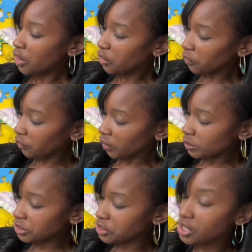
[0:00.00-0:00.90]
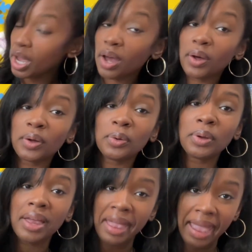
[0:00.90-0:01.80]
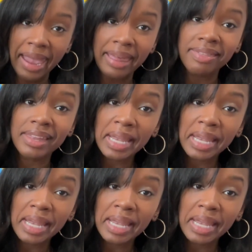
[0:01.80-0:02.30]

the first to go and the